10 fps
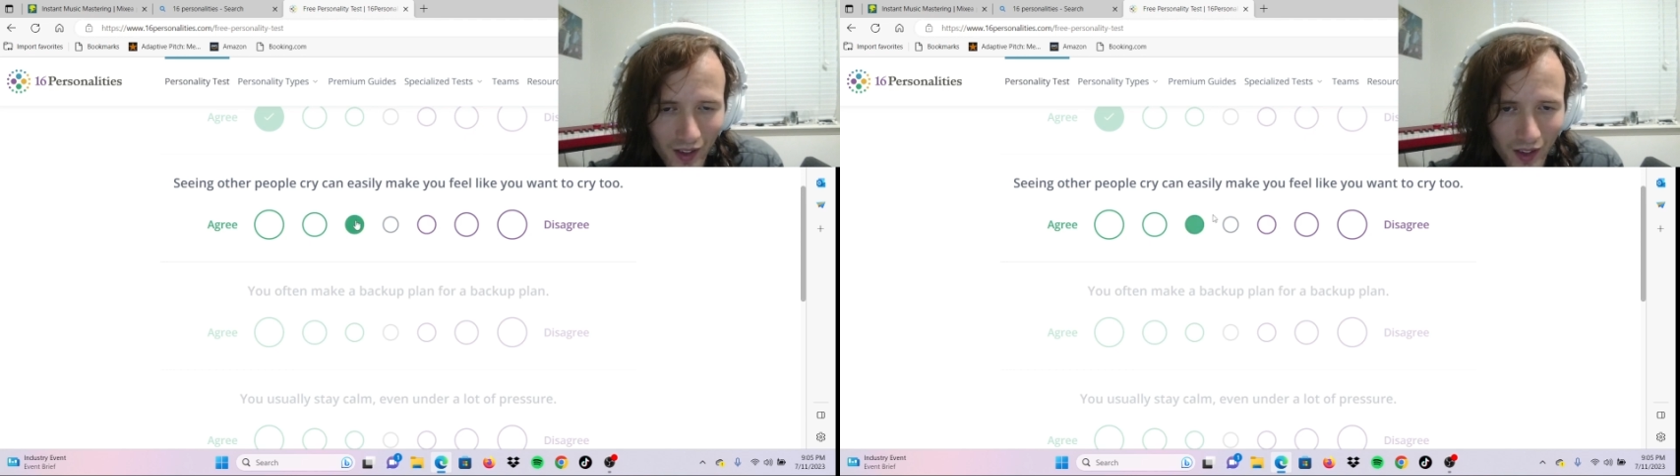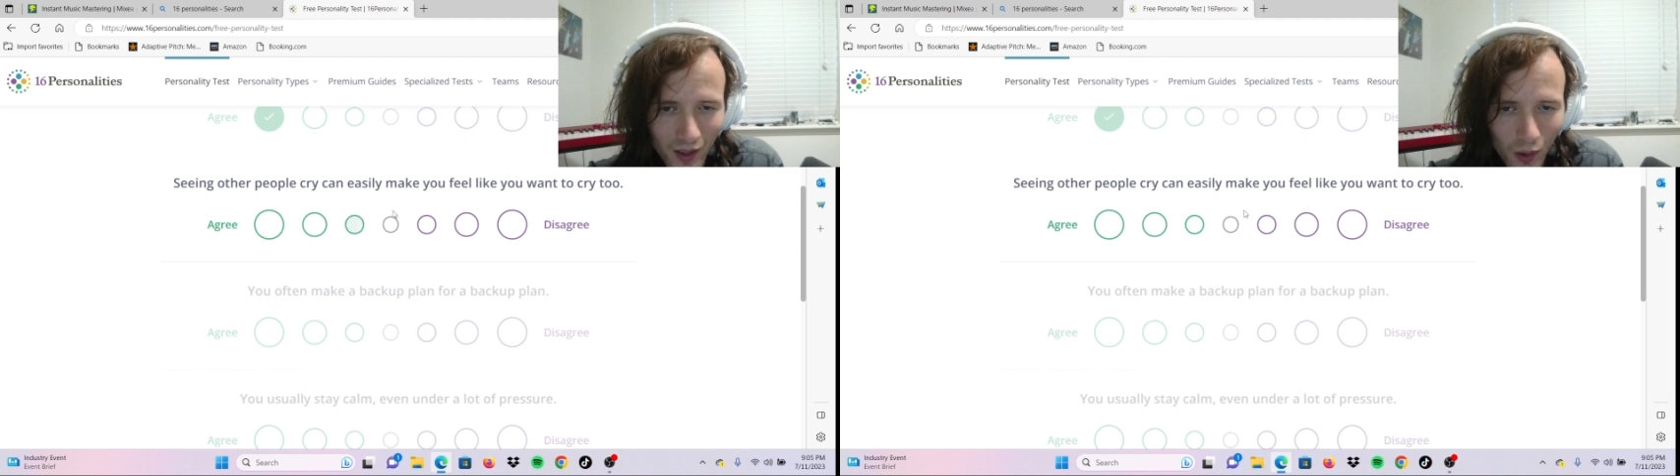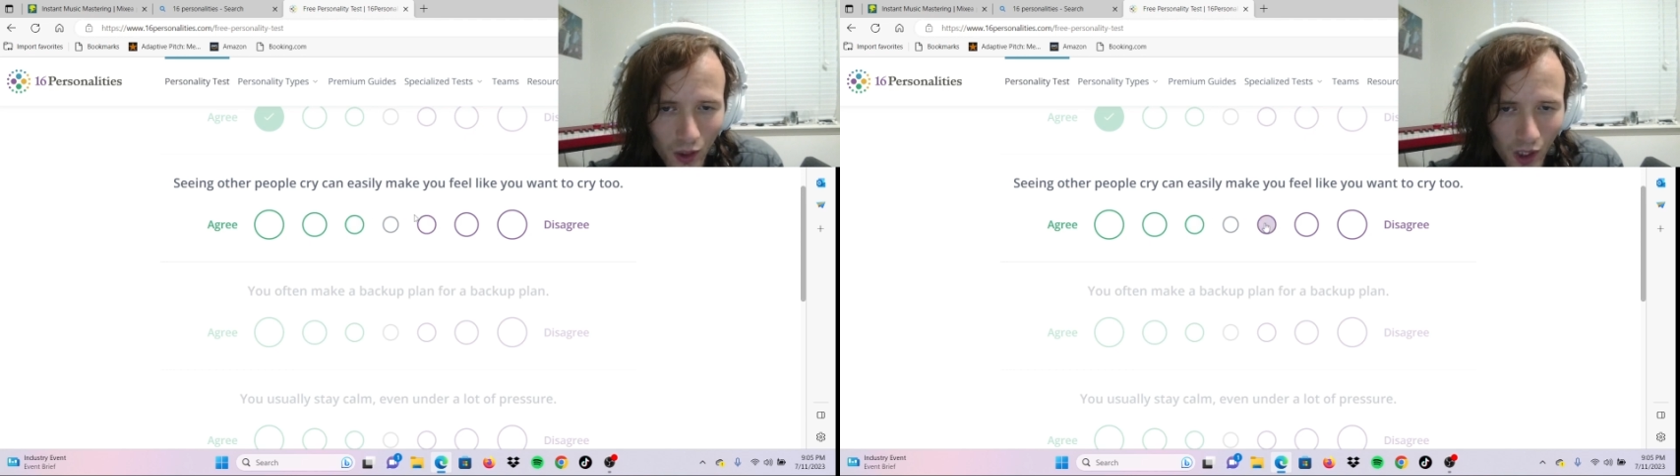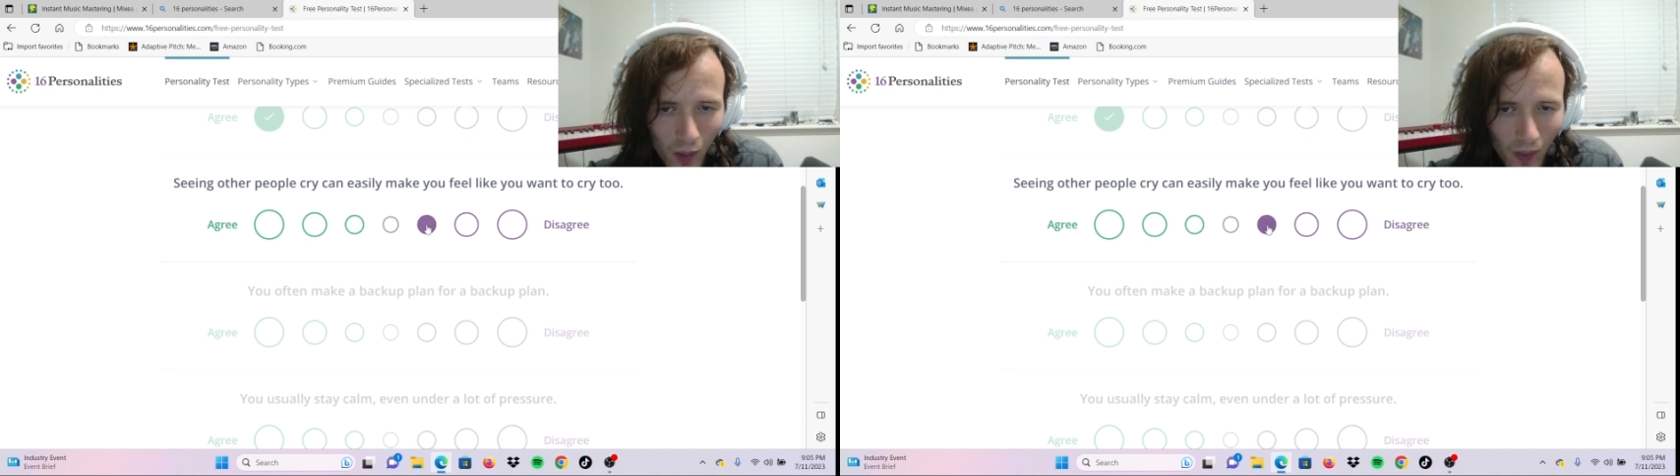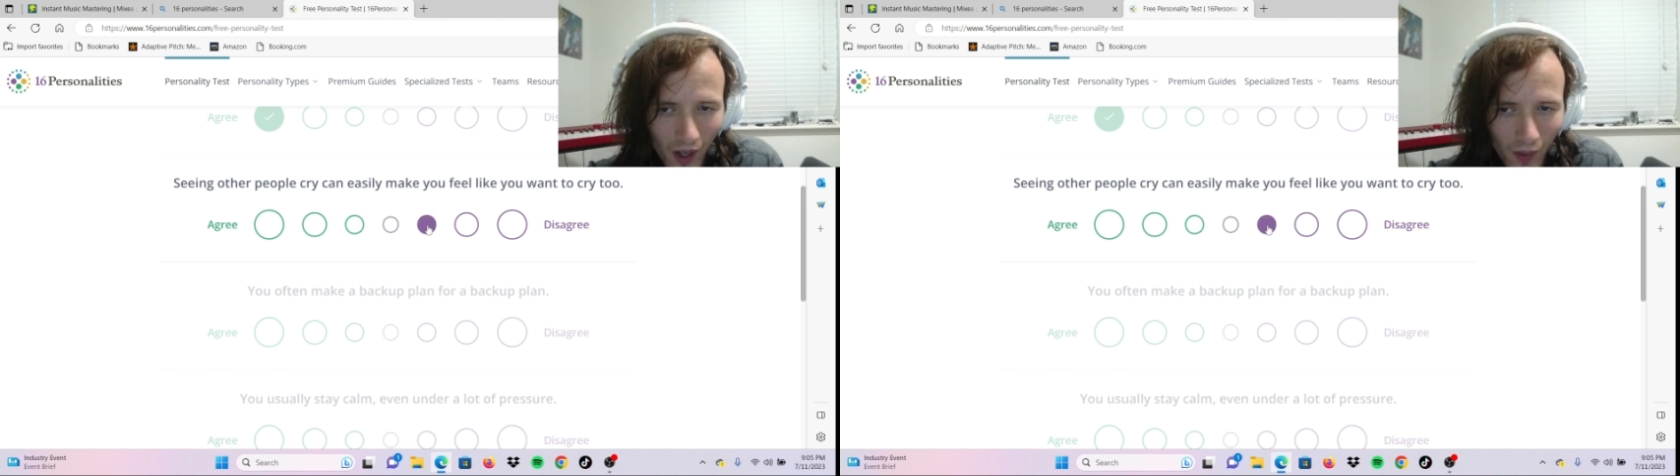
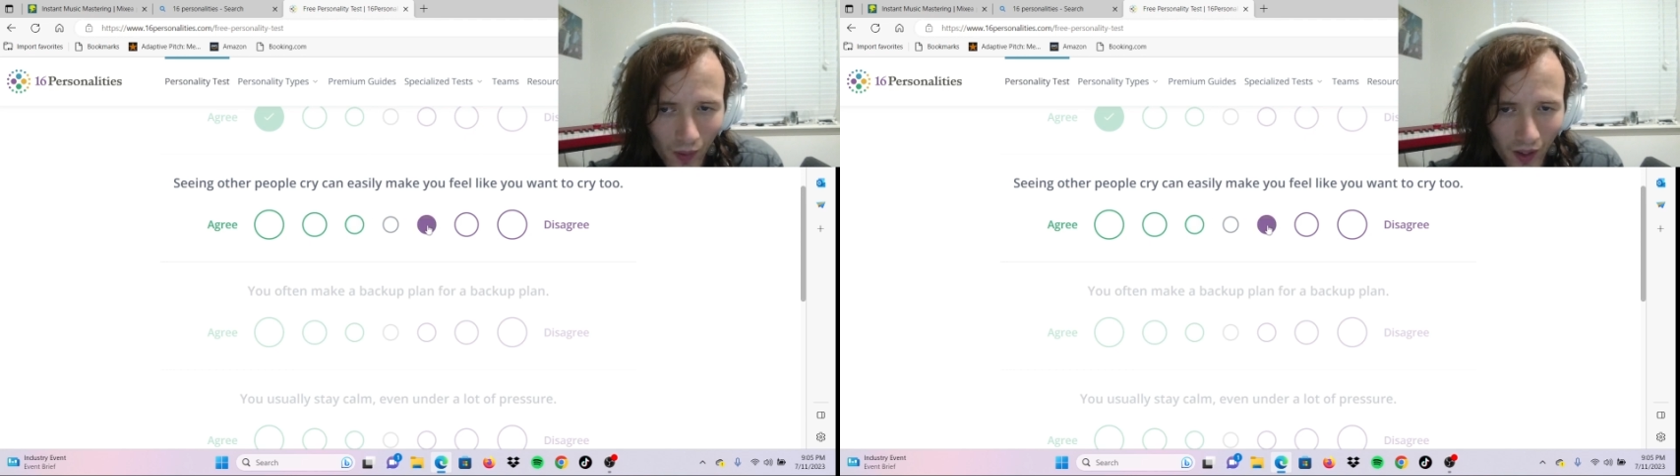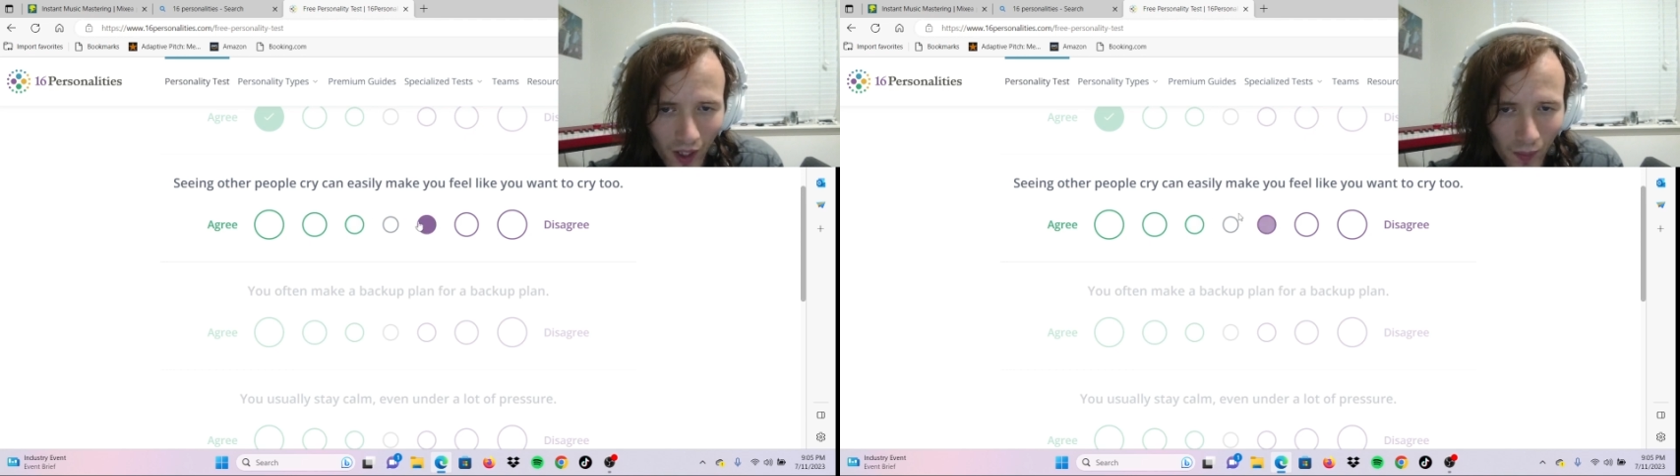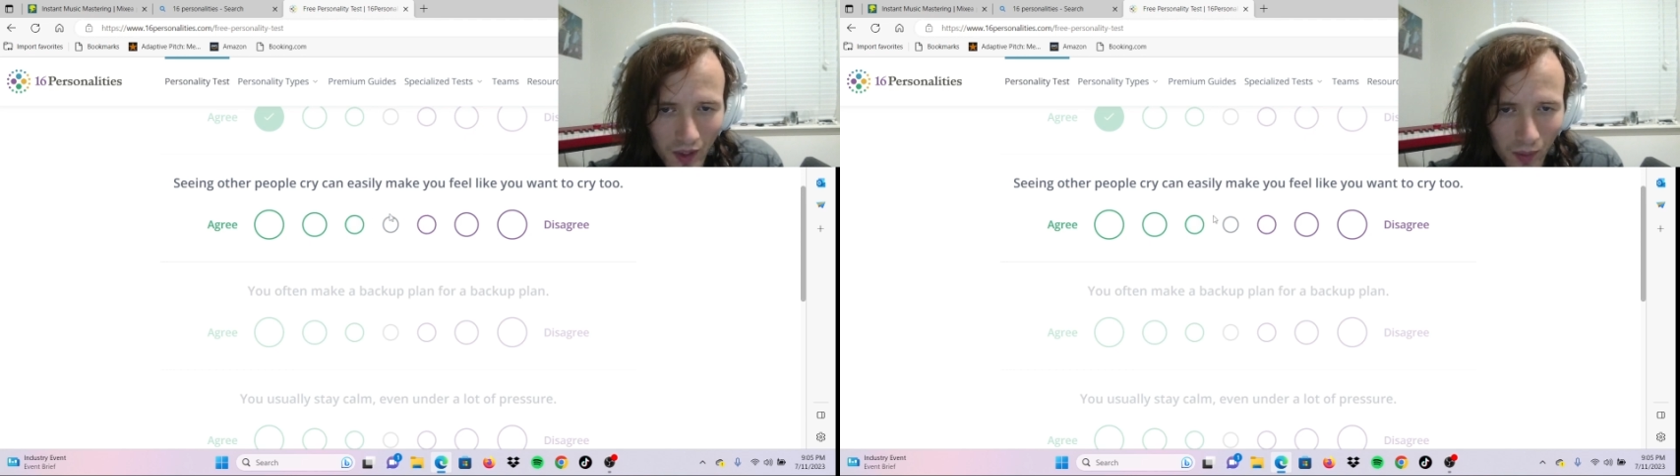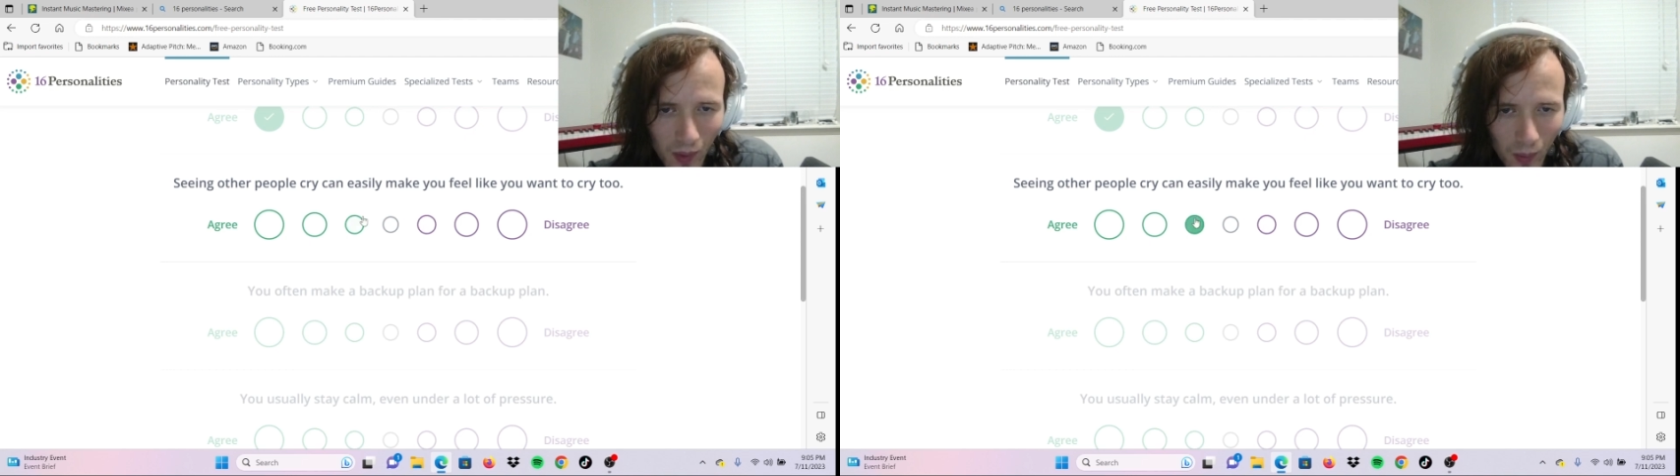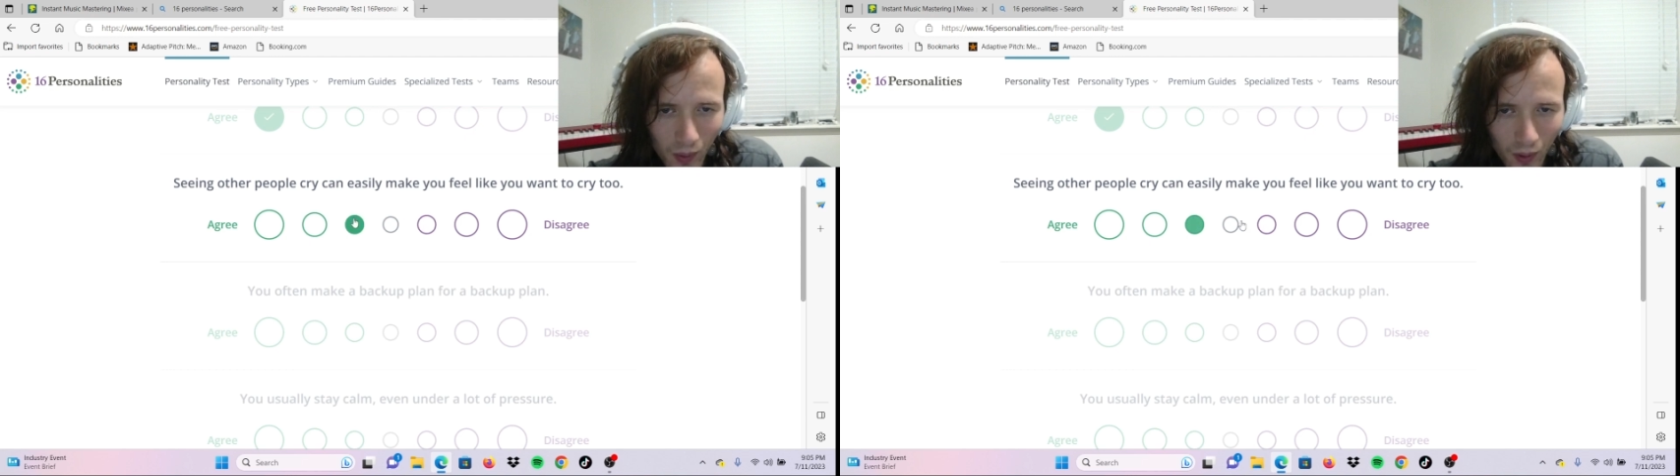sociopath when it comes to
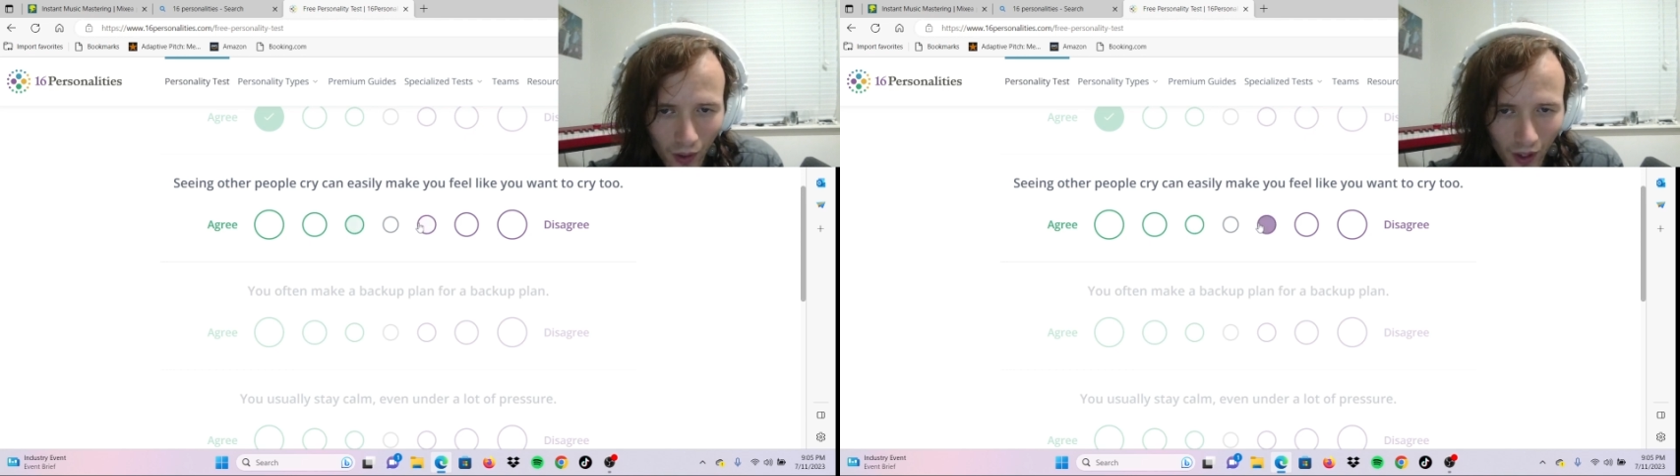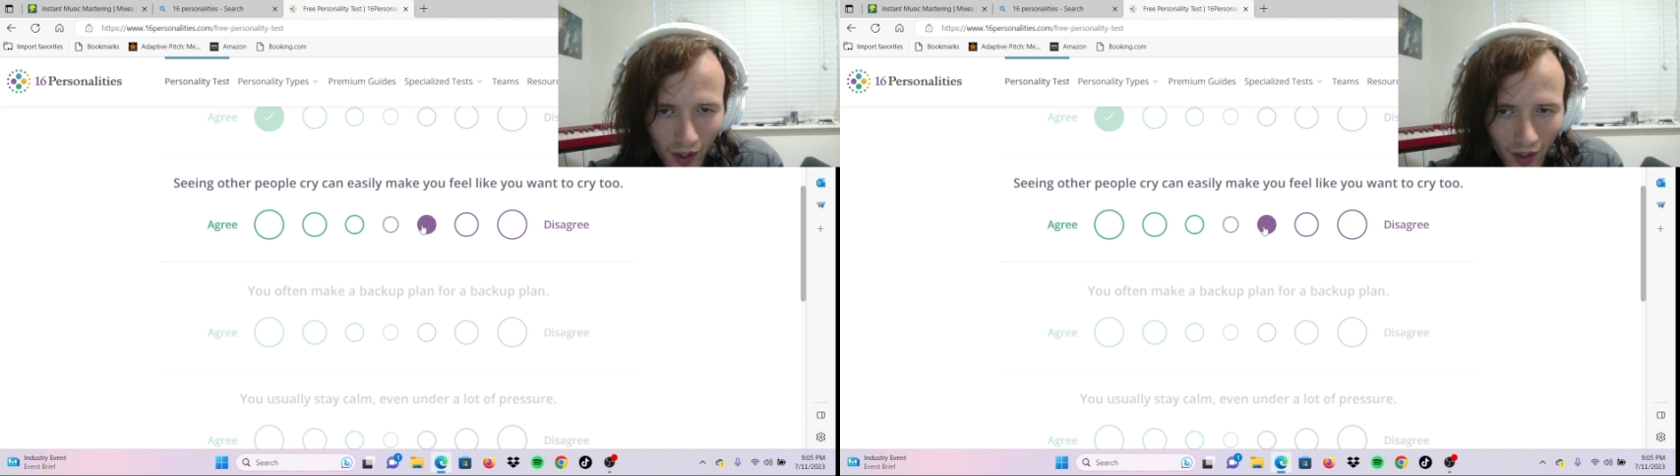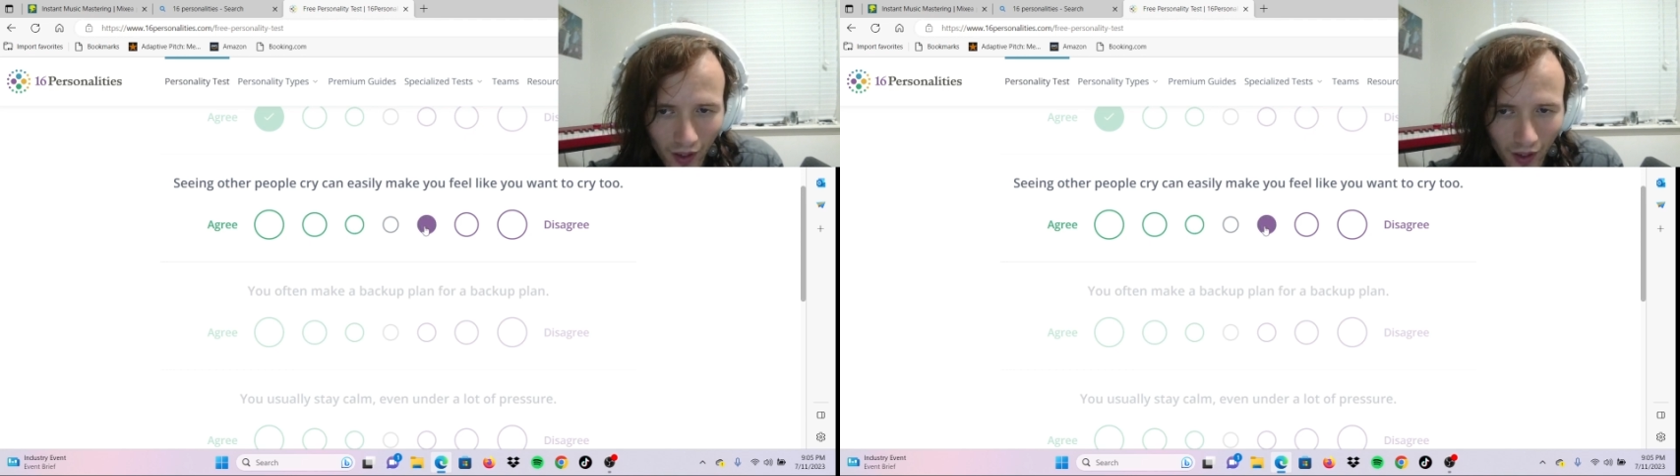people crying.